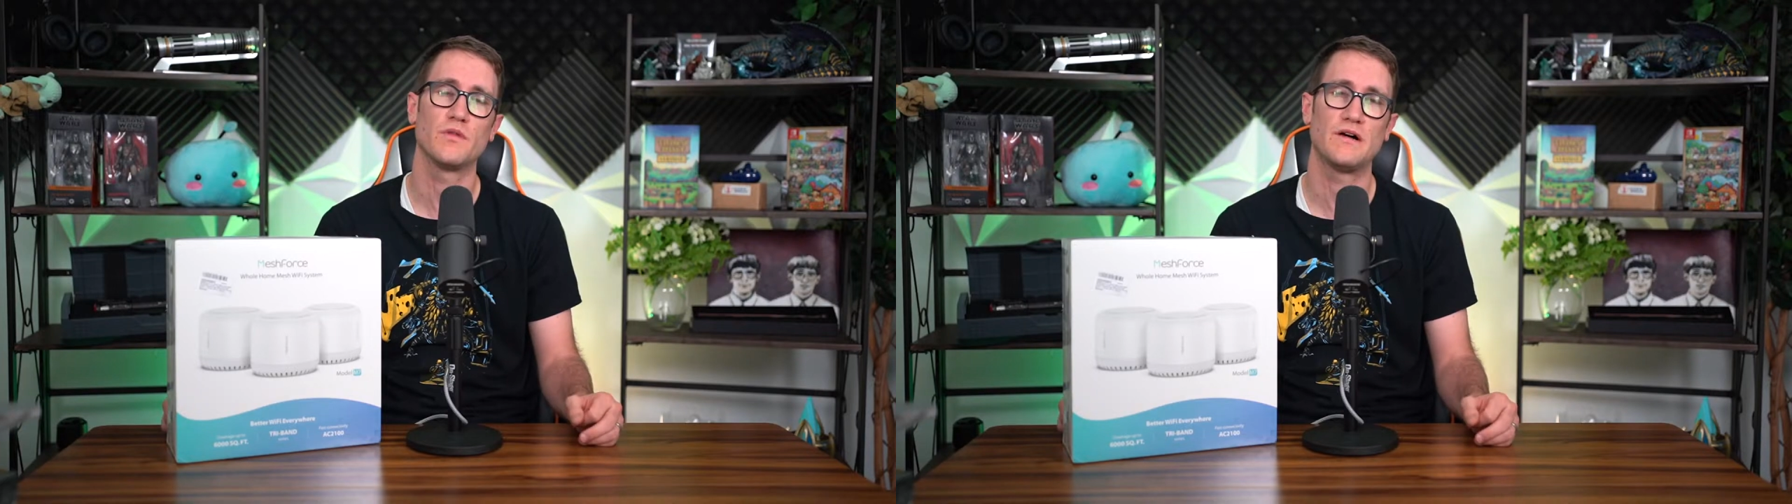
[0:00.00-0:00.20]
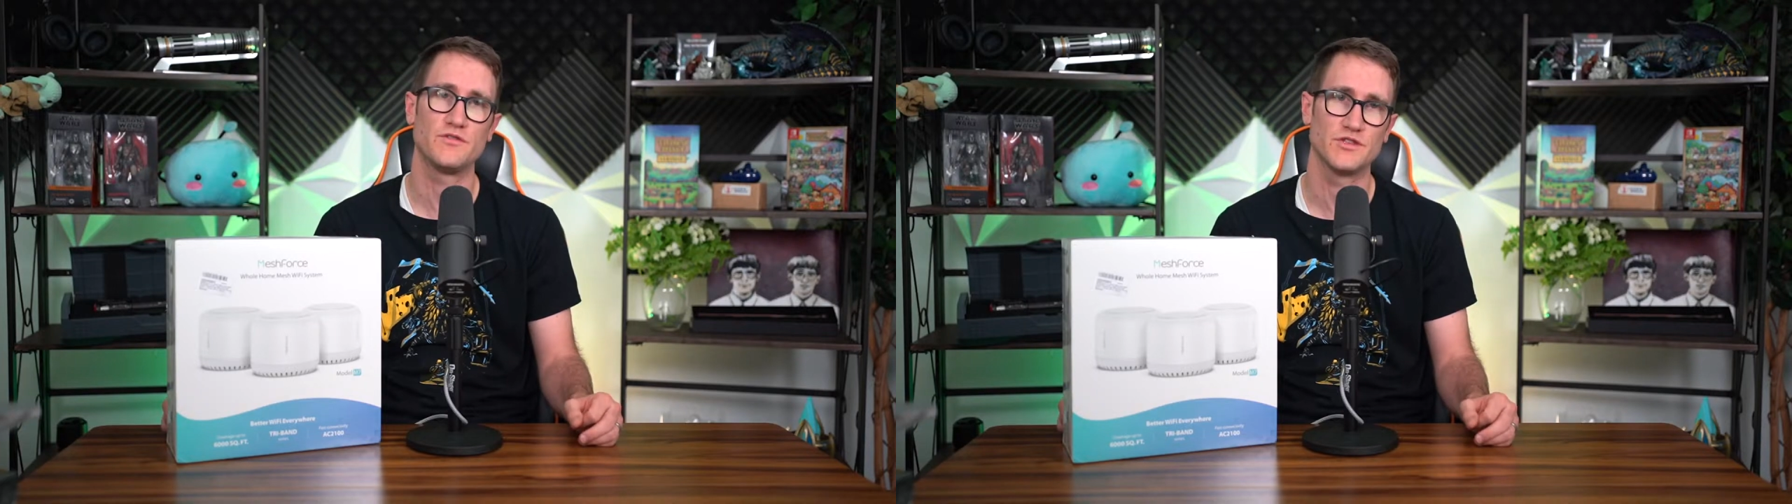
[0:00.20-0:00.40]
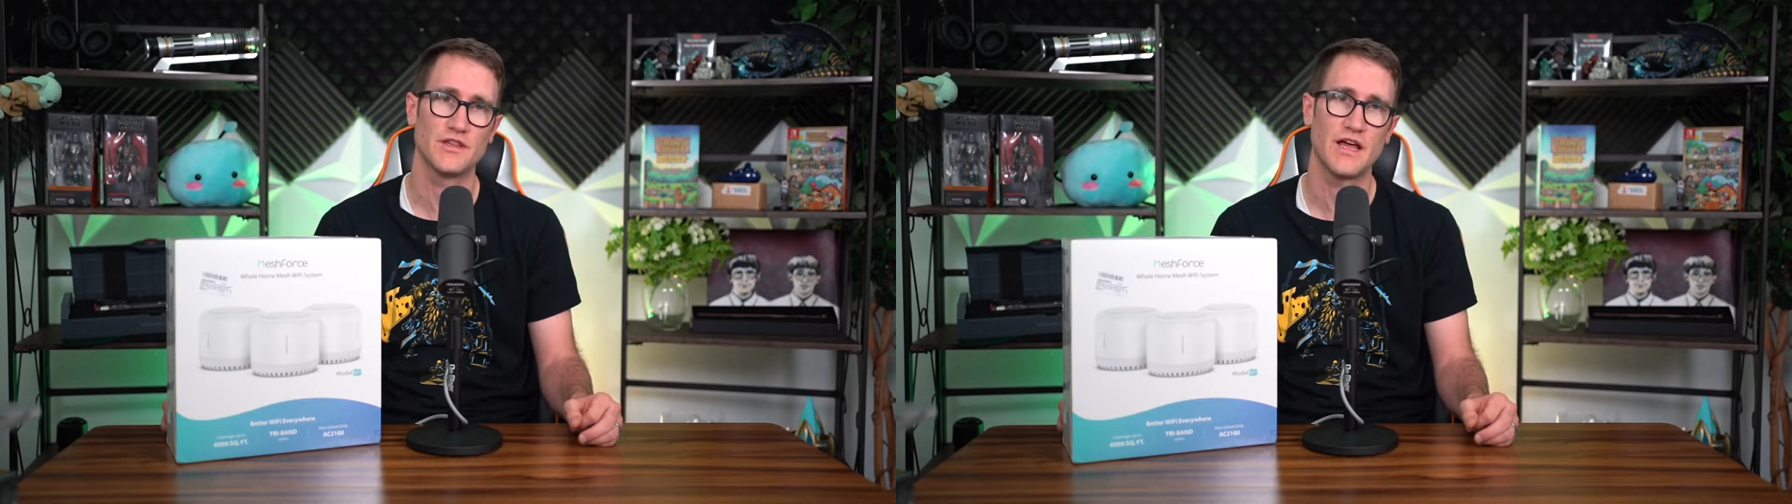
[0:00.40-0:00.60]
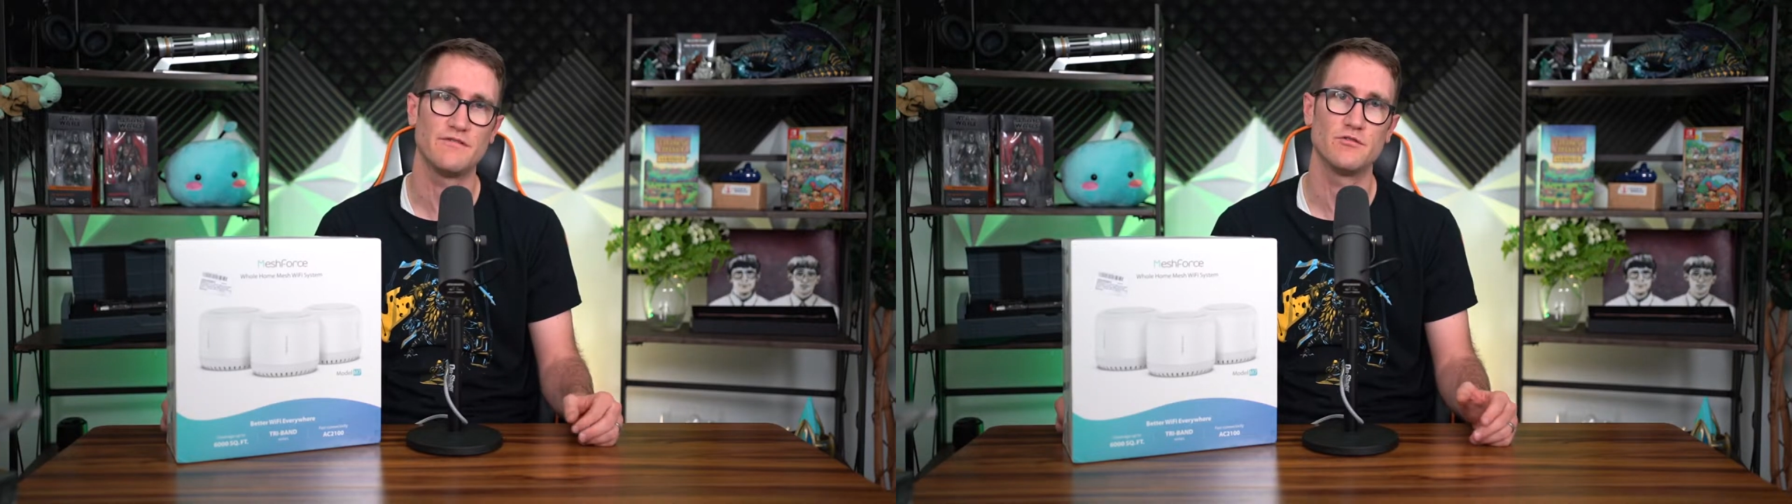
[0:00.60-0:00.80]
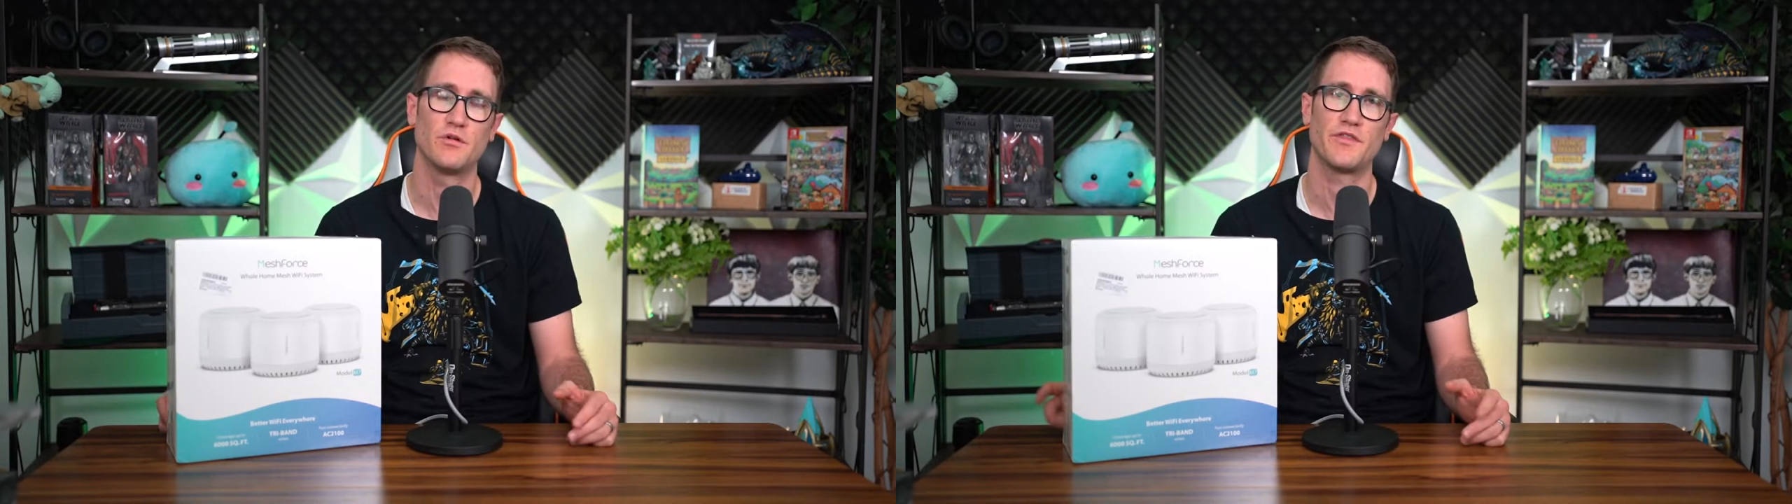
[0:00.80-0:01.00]
level to
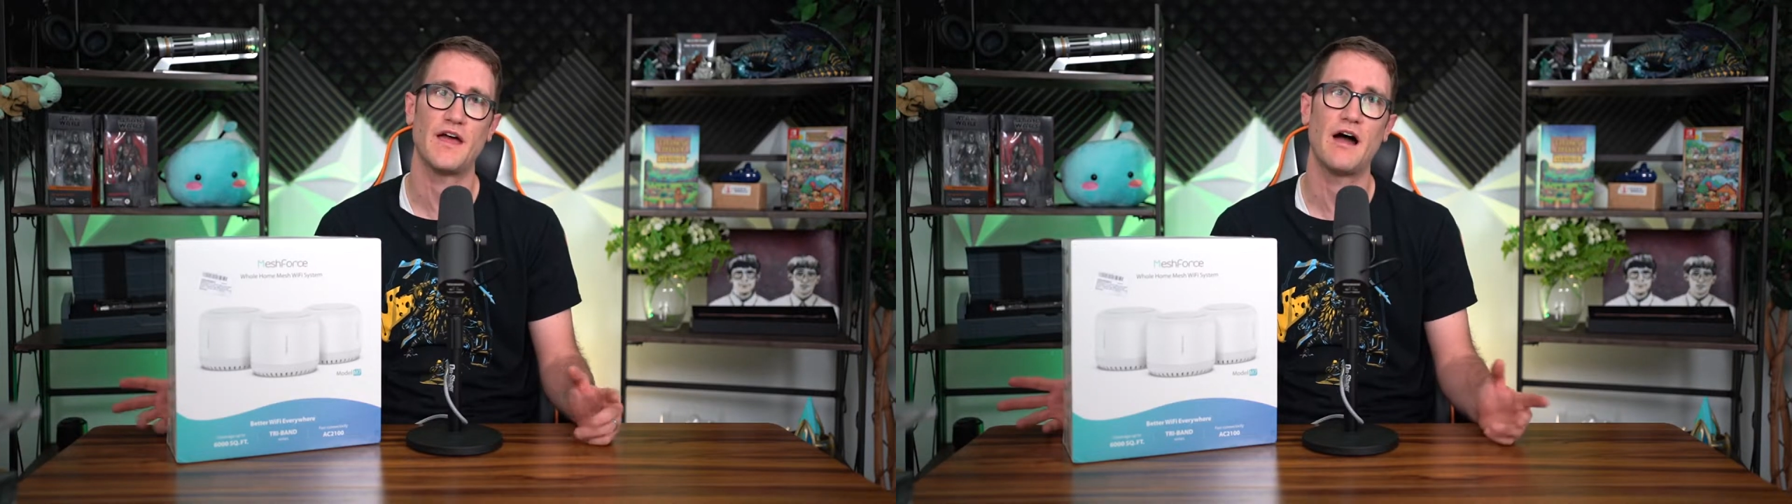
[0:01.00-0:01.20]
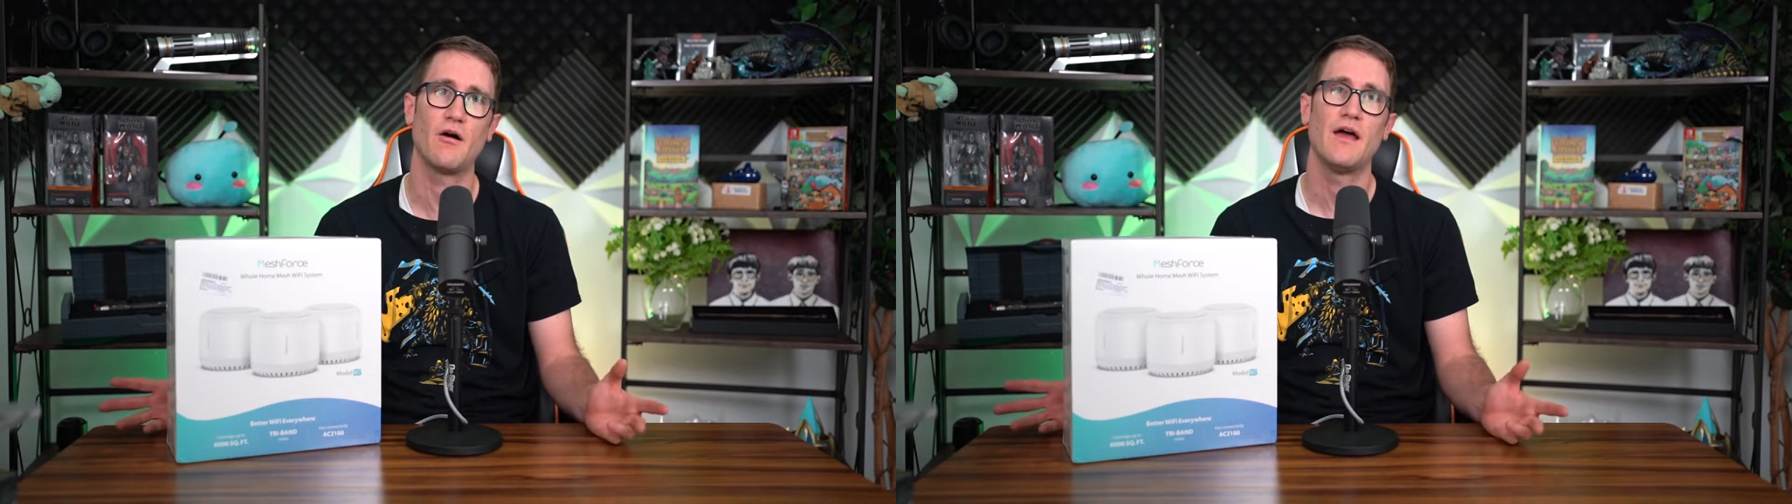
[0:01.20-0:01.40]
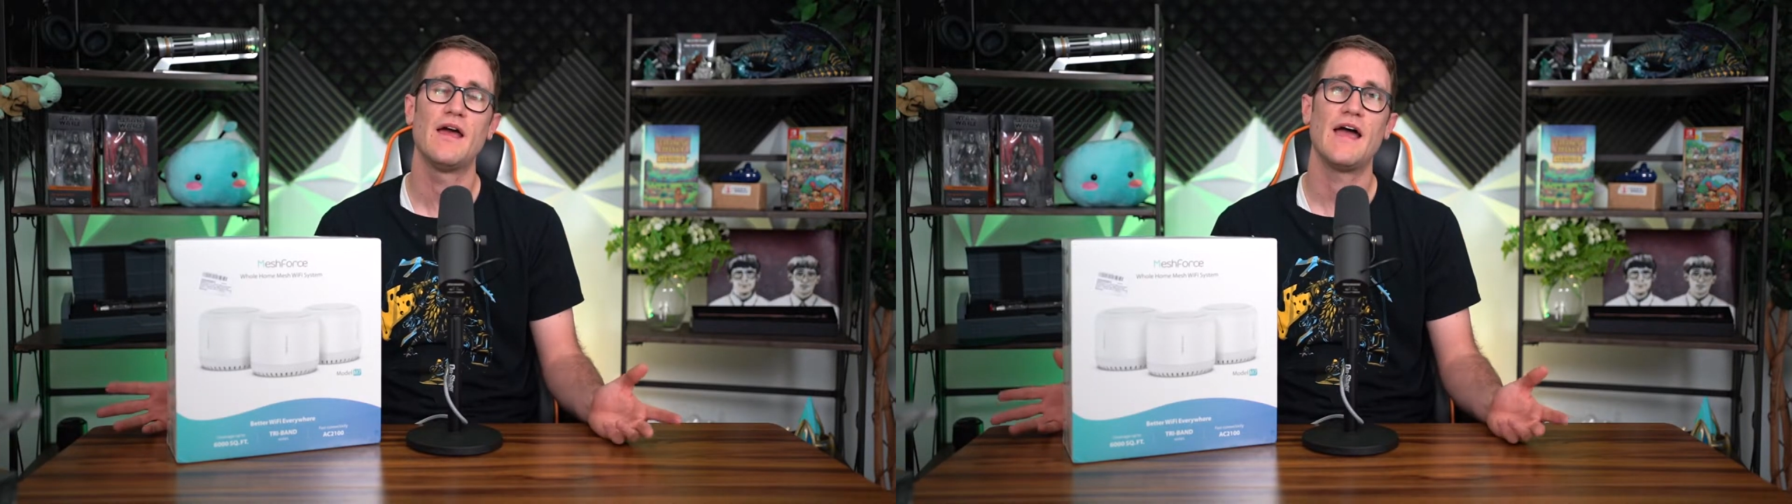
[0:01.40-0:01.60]
level, without